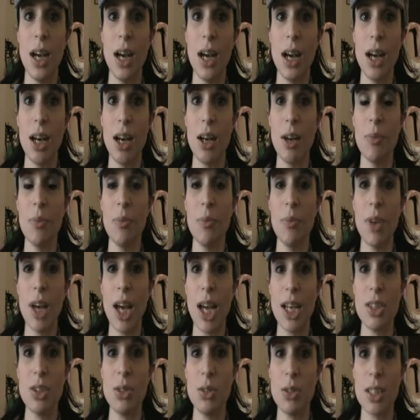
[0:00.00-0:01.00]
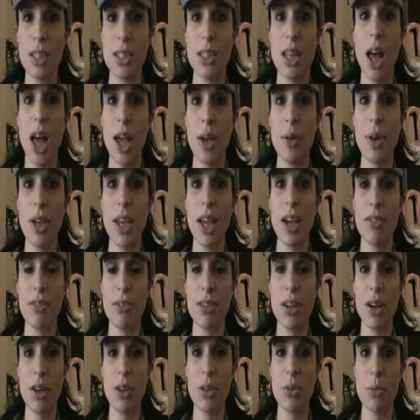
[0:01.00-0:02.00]
I do this highway
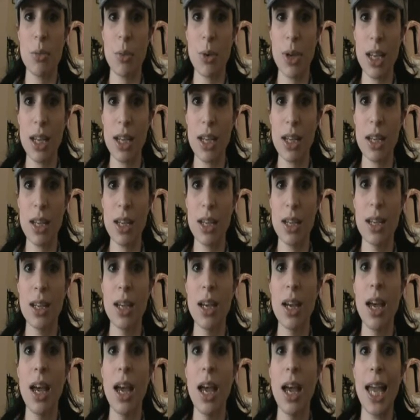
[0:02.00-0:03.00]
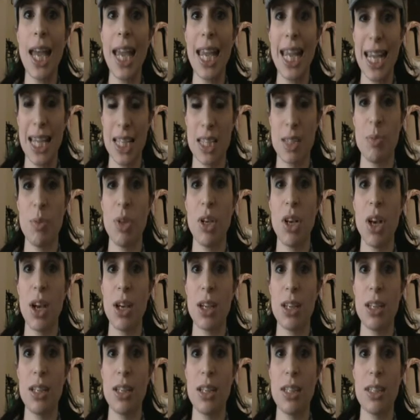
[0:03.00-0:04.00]
every other week. It gets
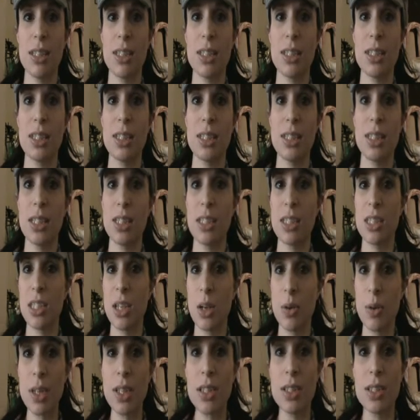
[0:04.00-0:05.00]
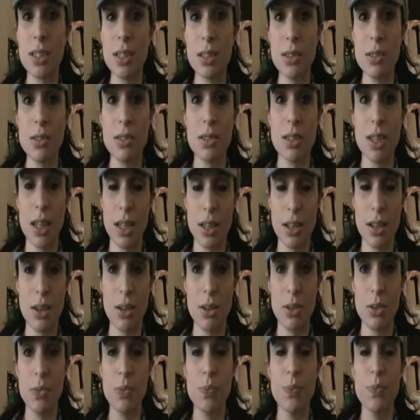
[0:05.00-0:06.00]
monotonous. It's no excuse, I
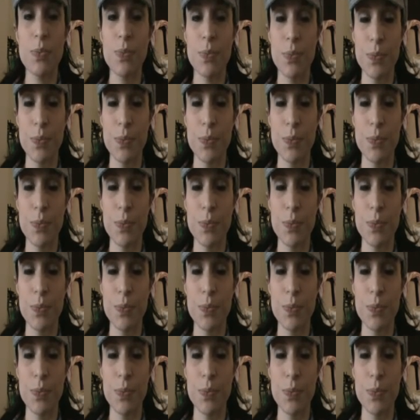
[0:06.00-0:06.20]
know.